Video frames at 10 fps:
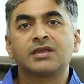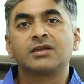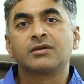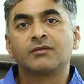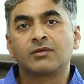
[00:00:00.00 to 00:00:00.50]

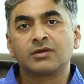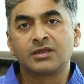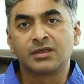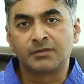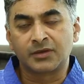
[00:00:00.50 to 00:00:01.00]
need to involve the
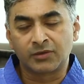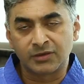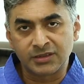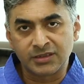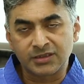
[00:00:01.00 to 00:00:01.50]

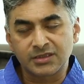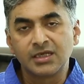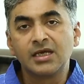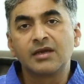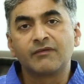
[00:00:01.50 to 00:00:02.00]
dermatologist,
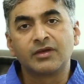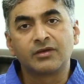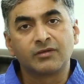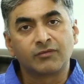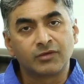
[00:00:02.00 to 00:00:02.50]
we
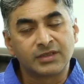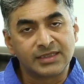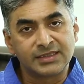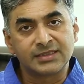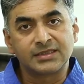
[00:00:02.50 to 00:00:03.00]
need to involve the
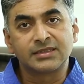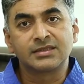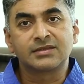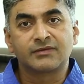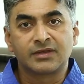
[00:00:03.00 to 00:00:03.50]

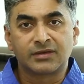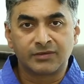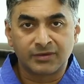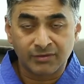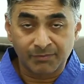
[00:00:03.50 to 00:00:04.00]
anesthetist, we need to
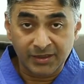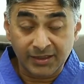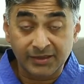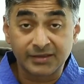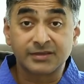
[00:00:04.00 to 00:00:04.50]
involve a
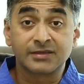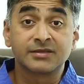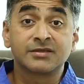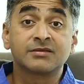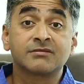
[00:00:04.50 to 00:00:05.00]
pediatric
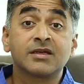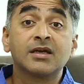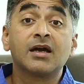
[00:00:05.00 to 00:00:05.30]
surgeon,